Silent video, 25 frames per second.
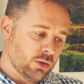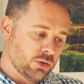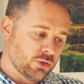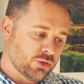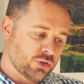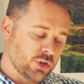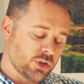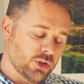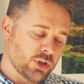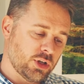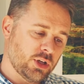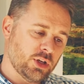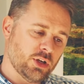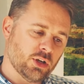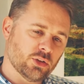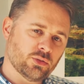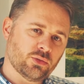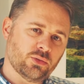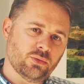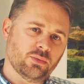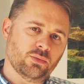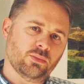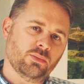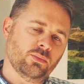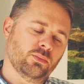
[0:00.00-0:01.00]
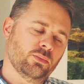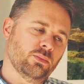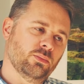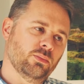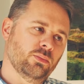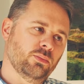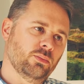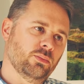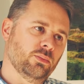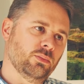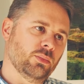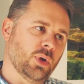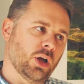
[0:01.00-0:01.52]
So, you know,
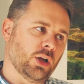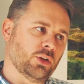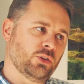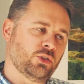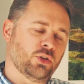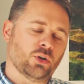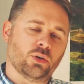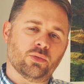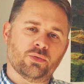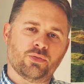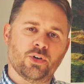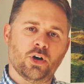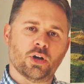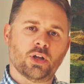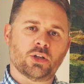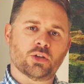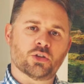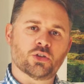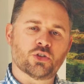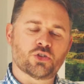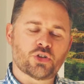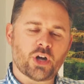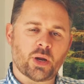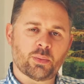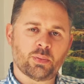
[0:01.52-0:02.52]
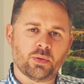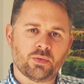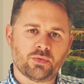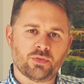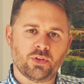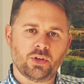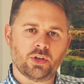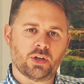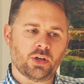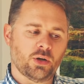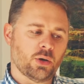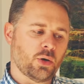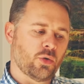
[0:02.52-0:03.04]
don't fall into the trap of thinking,